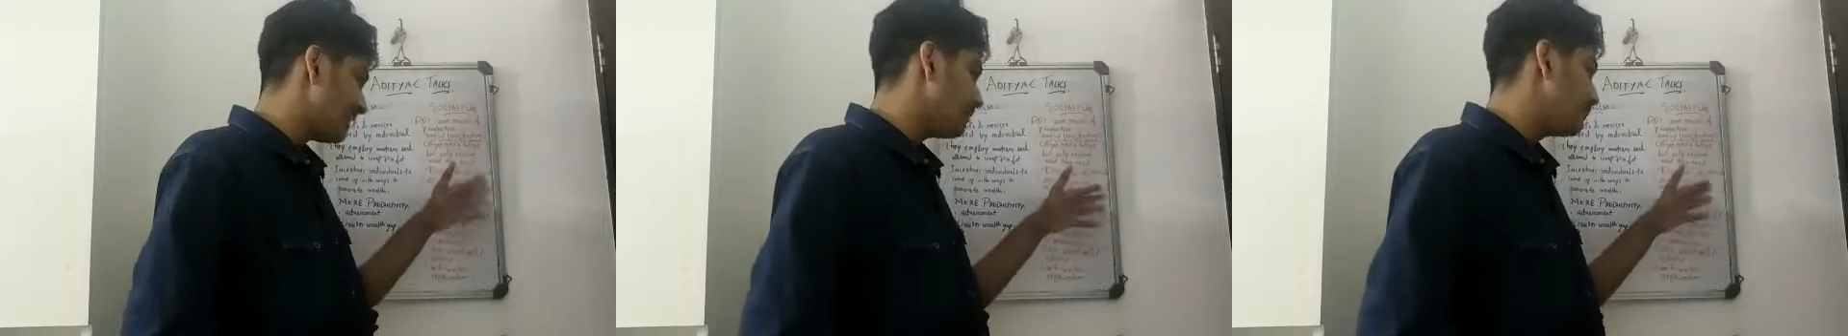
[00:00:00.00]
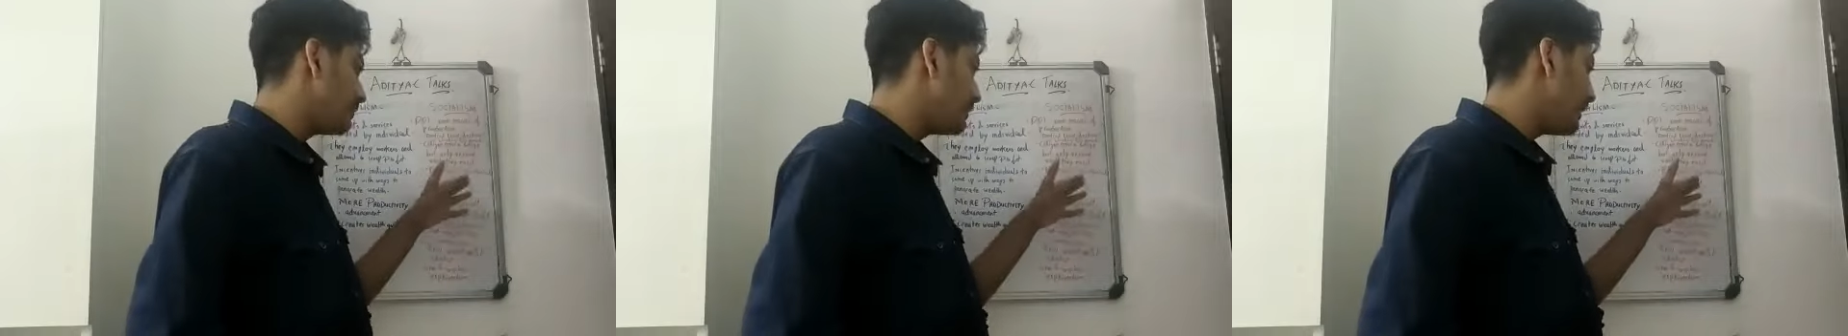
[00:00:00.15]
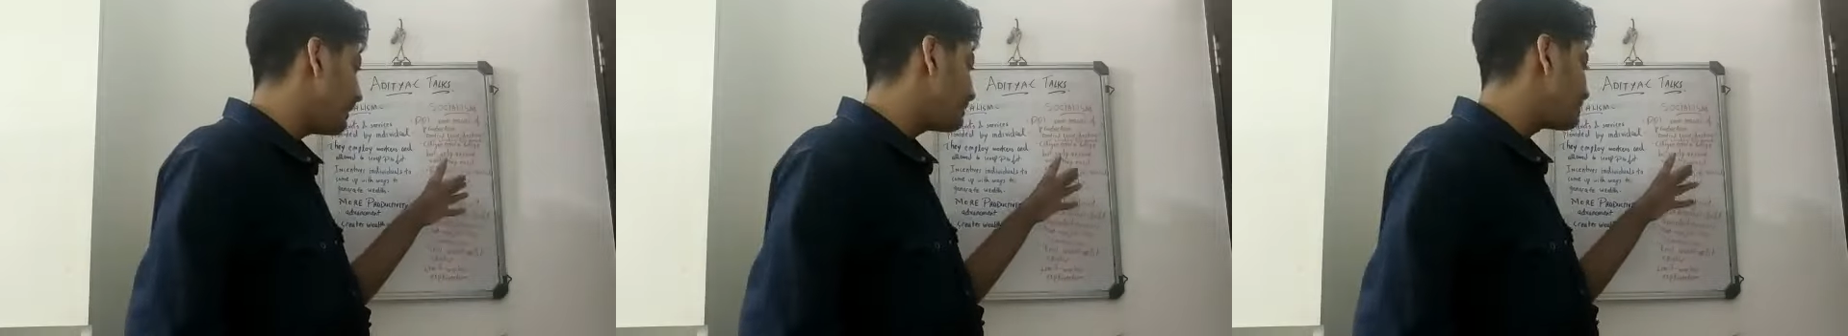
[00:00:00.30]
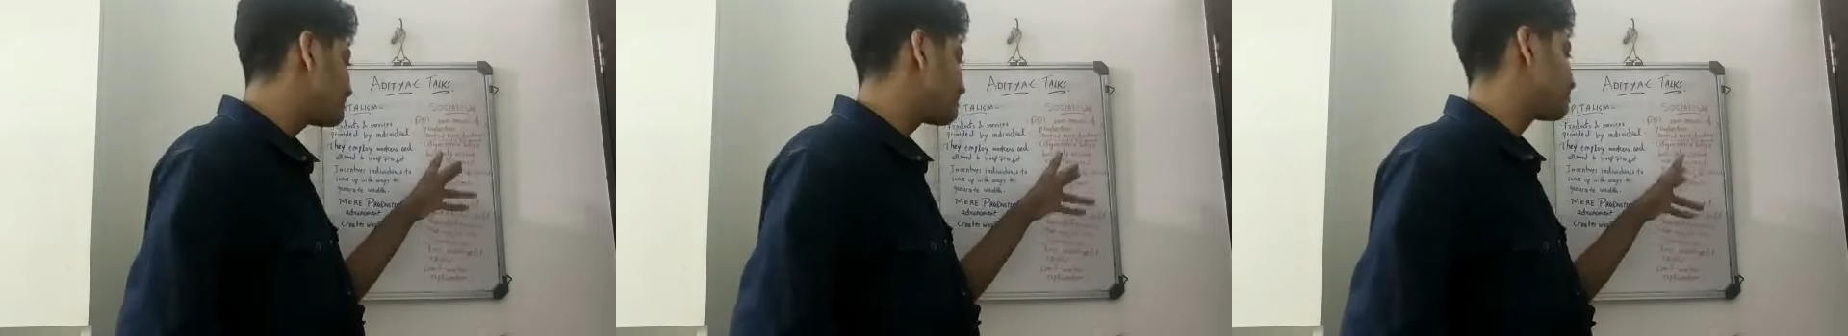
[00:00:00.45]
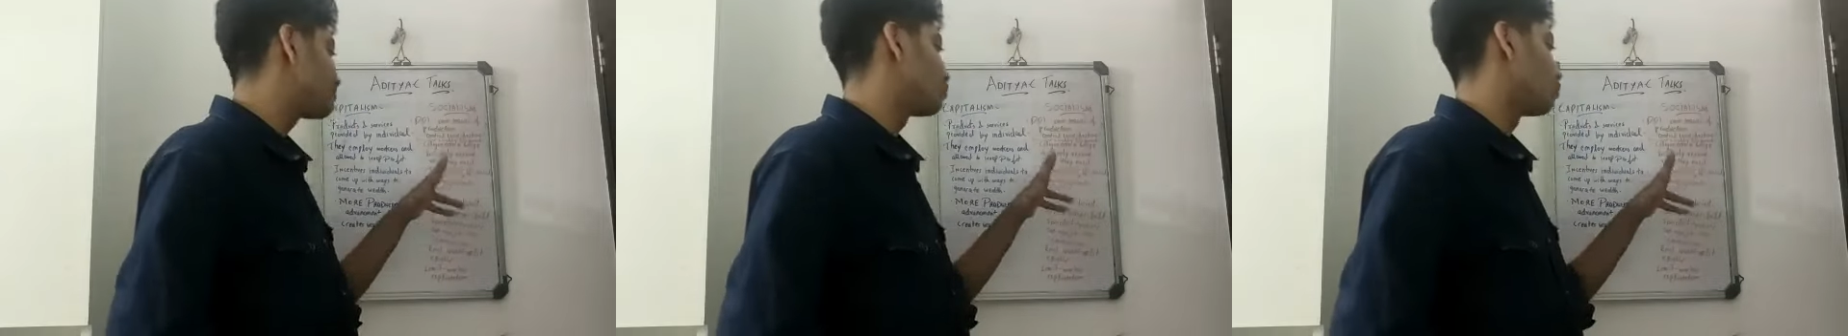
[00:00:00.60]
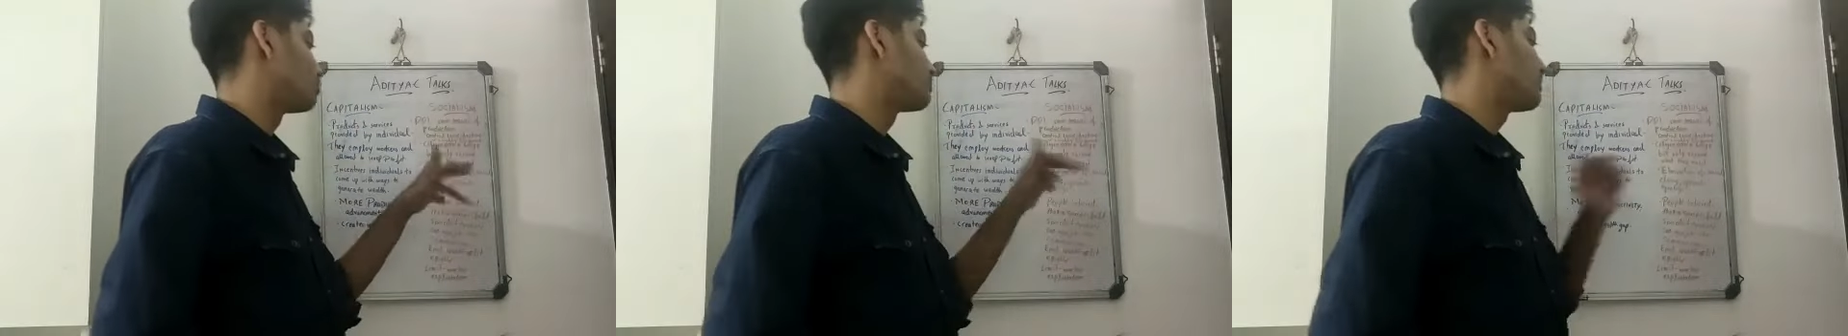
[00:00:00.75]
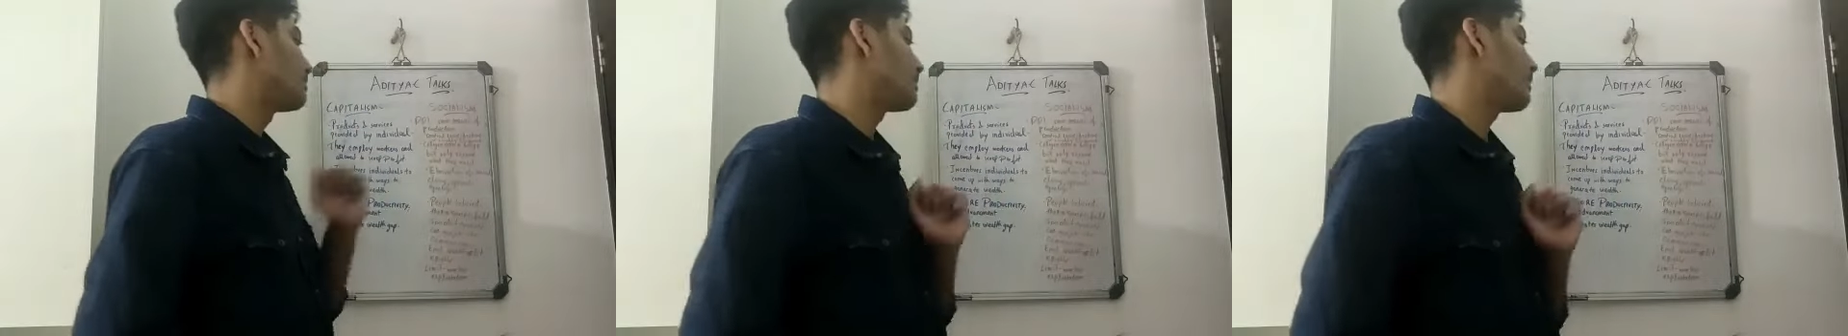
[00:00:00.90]
eliminates
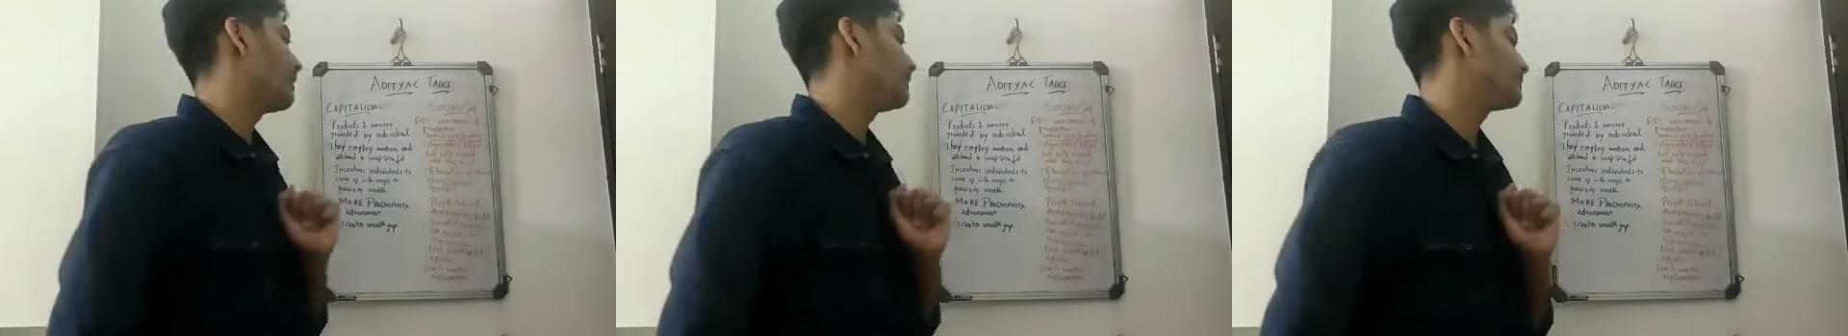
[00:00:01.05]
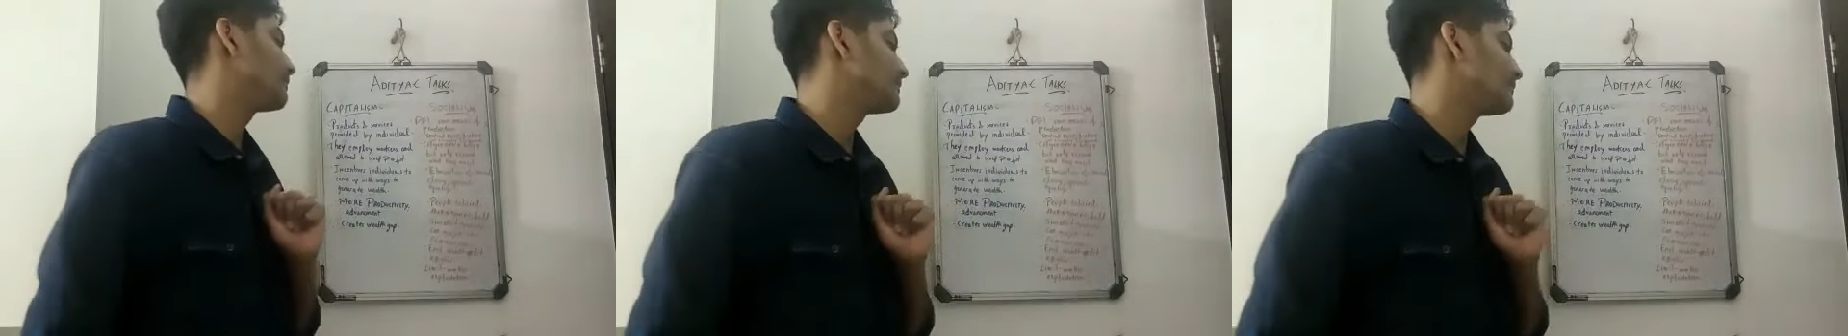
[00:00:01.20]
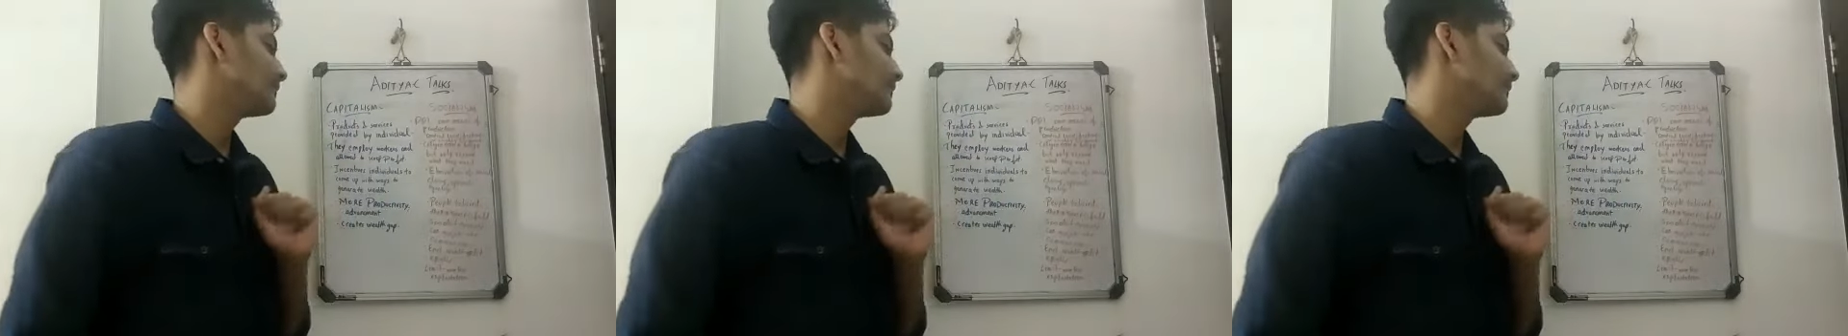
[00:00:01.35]
social classes